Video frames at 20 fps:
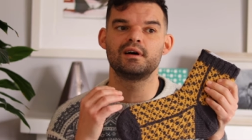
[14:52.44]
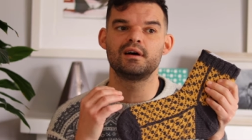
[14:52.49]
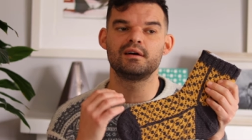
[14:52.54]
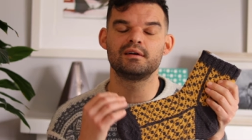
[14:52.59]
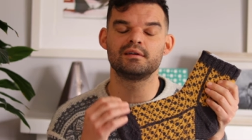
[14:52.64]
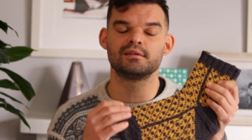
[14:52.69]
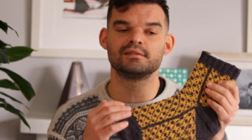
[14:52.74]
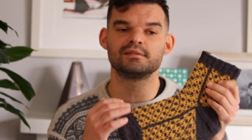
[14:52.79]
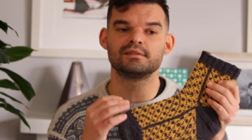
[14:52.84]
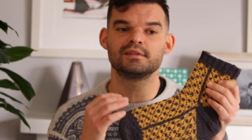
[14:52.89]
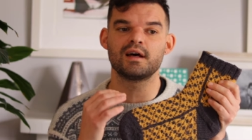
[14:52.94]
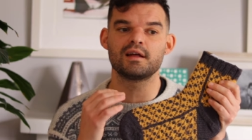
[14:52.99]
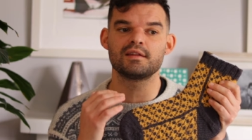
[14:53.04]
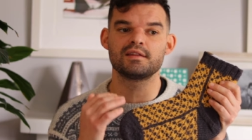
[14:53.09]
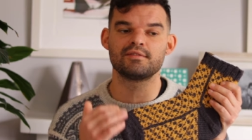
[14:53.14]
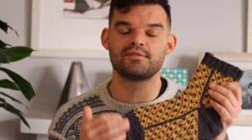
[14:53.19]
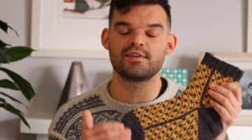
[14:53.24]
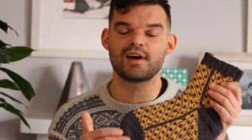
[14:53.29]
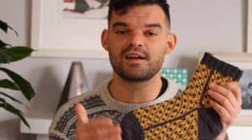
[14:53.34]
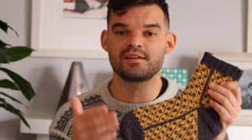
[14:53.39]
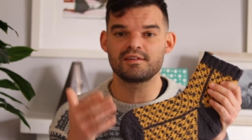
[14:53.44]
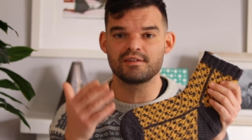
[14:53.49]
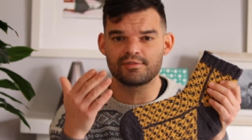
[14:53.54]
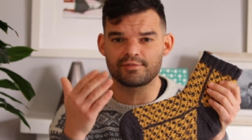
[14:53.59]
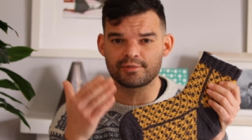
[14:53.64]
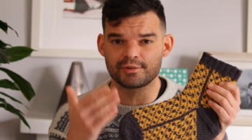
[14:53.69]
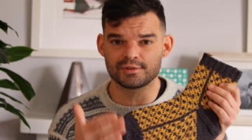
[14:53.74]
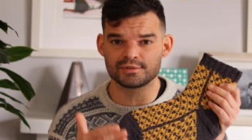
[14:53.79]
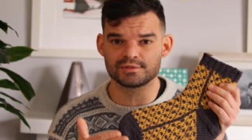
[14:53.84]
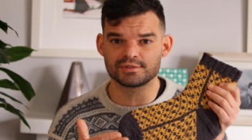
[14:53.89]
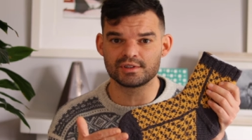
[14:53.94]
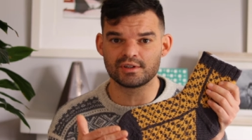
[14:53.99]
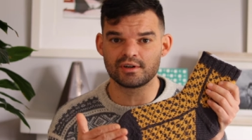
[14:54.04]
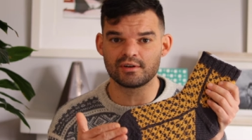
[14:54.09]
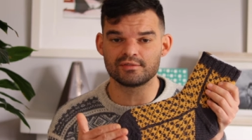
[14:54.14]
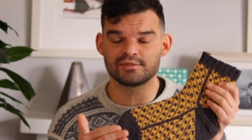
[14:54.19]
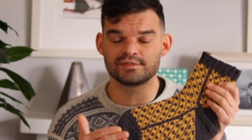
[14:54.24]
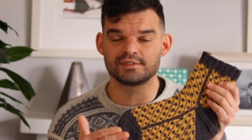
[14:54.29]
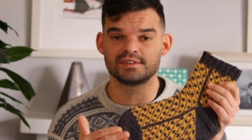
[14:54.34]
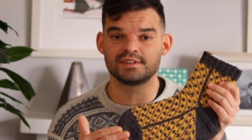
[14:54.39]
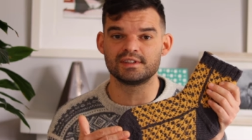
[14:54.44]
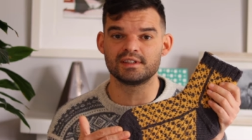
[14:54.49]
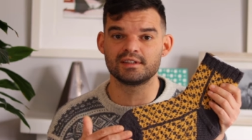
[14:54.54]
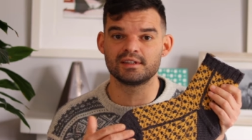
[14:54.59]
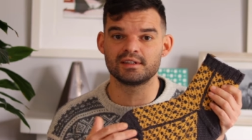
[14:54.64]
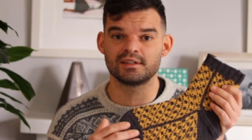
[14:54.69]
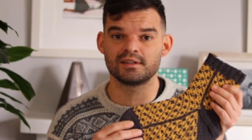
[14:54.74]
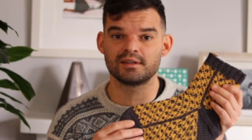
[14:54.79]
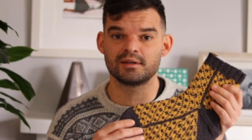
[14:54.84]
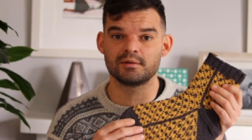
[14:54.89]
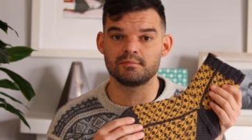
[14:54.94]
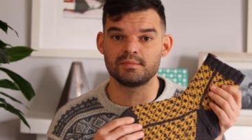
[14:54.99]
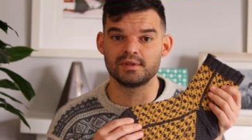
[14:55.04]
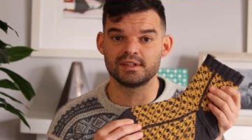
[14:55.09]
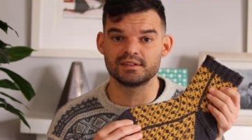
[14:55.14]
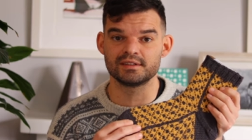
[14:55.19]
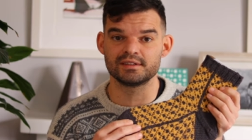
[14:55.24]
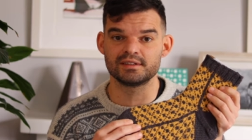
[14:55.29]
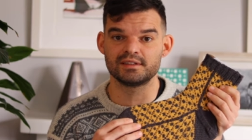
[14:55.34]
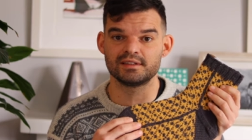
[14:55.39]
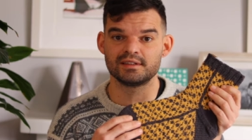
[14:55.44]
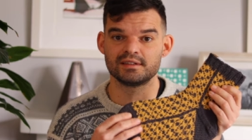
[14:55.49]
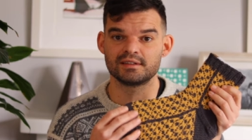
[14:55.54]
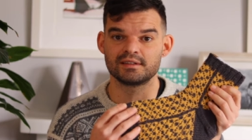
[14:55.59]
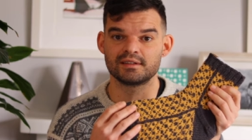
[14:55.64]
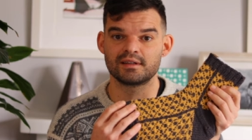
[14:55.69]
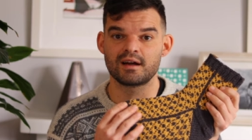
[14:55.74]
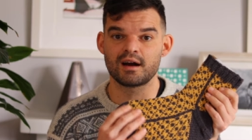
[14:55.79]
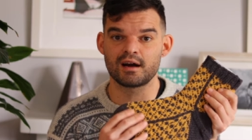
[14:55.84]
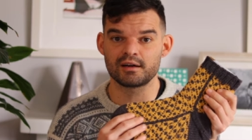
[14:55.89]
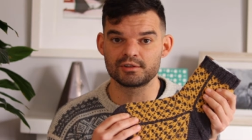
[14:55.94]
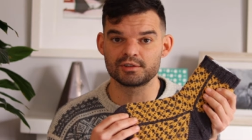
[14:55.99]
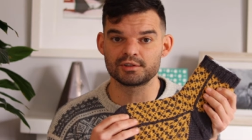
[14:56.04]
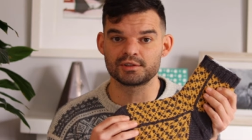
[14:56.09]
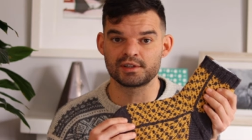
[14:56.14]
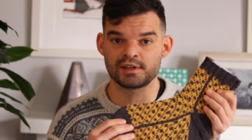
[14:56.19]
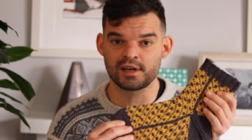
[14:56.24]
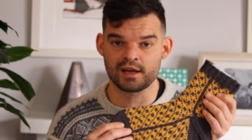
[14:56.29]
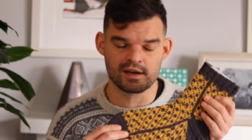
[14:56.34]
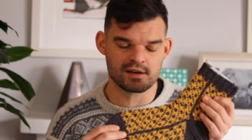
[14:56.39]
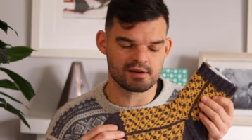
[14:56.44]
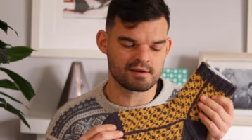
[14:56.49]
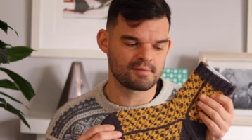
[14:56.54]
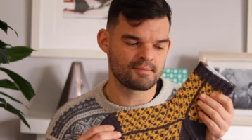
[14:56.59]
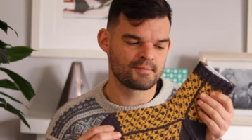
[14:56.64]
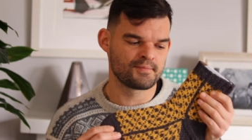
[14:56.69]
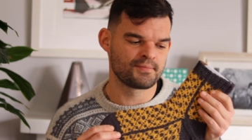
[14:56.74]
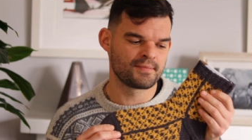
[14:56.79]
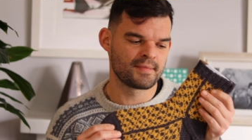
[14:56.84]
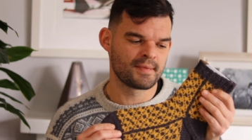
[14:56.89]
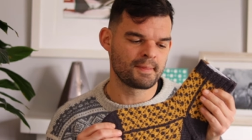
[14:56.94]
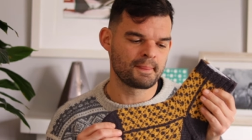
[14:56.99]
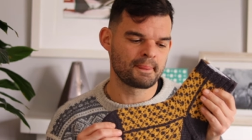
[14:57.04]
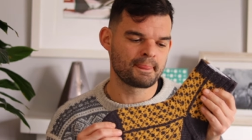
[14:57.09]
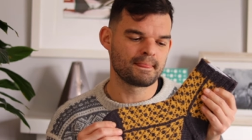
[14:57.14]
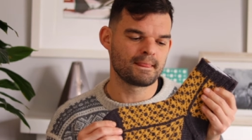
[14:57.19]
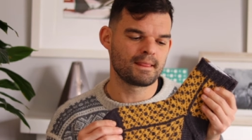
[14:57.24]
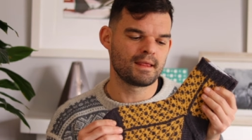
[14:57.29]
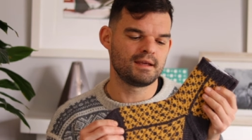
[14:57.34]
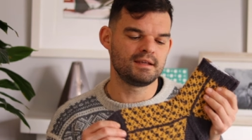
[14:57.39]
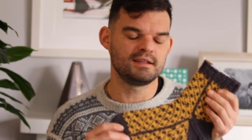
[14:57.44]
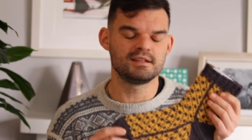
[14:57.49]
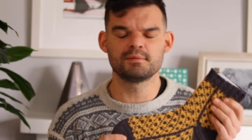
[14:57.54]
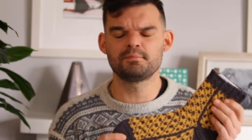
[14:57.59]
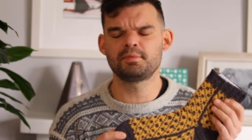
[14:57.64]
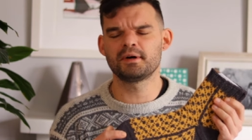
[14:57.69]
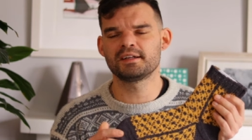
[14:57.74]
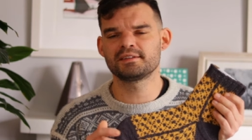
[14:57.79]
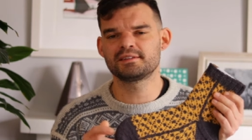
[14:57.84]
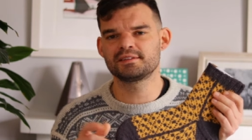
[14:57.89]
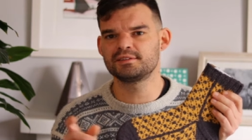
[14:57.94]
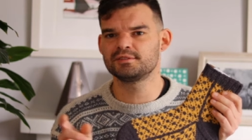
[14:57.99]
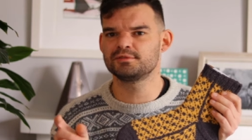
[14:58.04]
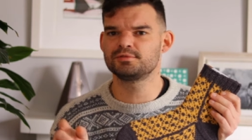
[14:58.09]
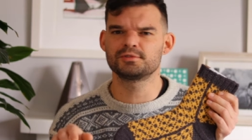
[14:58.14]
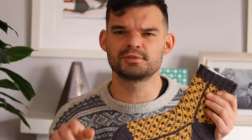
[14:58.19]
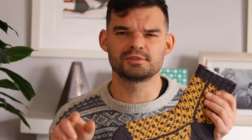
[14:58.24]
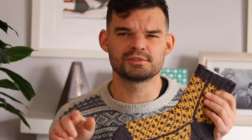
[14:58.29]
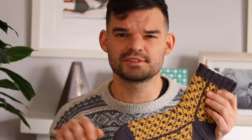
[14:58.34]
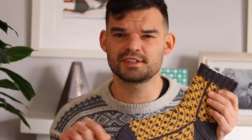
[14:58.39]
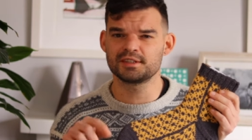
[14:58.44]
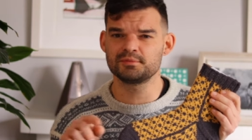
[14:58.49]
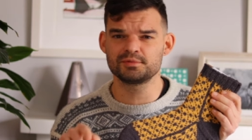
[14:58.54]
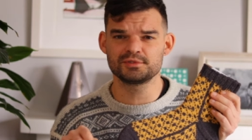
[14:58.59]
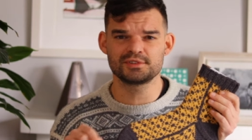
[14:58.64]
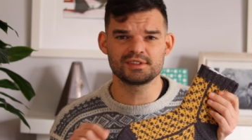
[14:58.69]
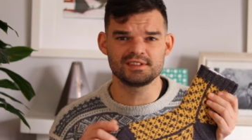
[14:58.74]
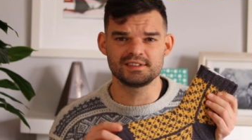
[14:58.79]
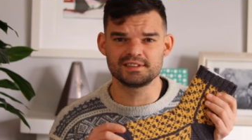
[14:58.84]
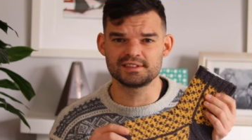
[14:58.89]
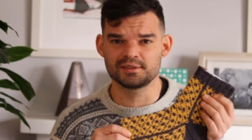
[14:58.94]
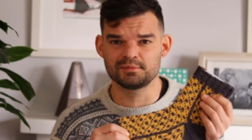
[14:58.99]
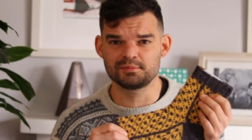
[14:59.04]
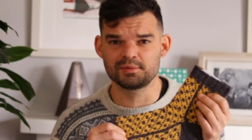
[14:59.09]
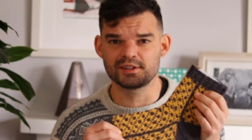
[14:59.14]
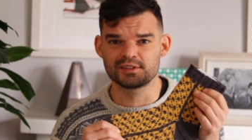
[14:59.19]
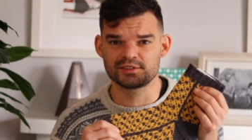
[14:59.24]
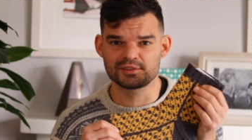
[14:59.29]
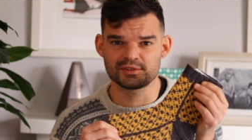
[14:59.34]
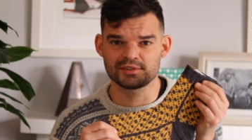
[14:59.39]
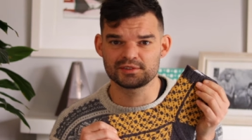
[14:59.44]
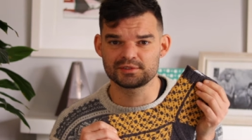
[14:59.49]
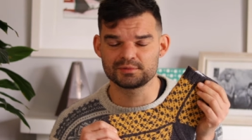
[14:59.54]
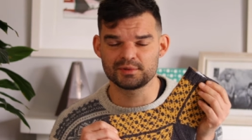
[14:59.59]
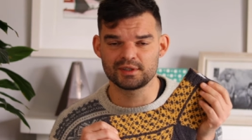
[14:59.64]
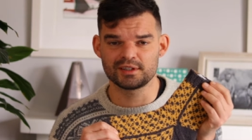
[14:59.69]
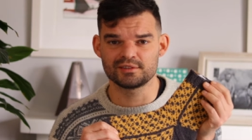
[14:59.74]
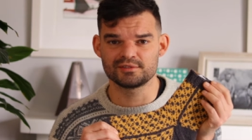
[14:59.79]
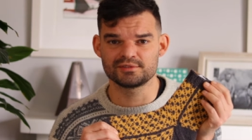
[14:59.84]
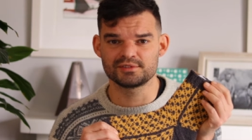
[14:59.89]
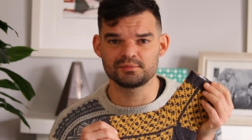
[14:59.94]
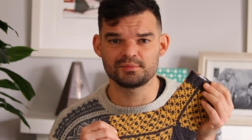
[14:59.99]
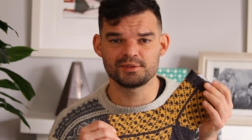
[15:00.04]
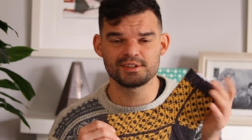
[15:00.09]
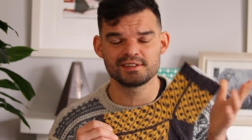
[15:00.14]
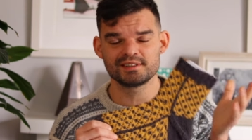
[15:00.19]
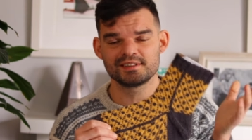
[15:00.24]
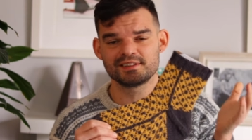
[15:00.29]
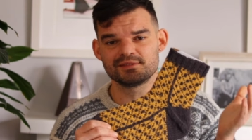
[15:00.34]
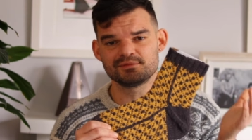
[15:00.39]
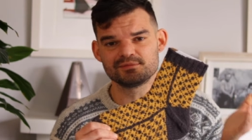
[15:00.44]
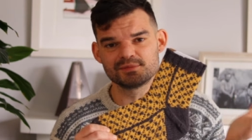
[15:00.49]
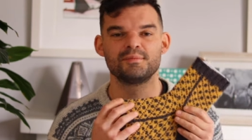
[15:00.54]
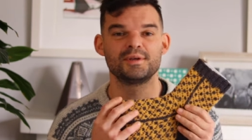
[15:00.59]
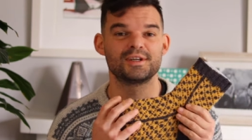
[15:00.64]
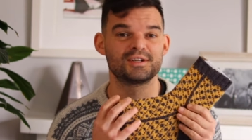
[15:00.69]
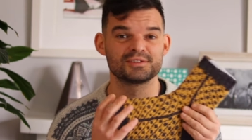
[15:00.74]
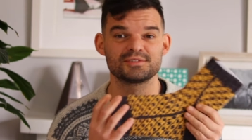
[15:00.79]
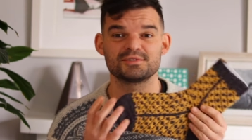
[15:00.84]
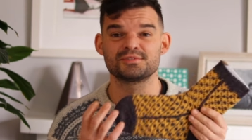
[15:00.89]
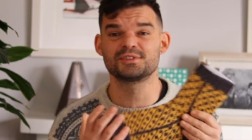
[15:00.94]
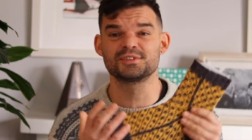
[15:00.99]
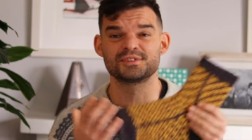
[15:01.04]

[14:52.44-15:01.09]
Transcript: on the very front of the building Ca' Corner. In the pattern, of course, I put a little picture as well of the building because, of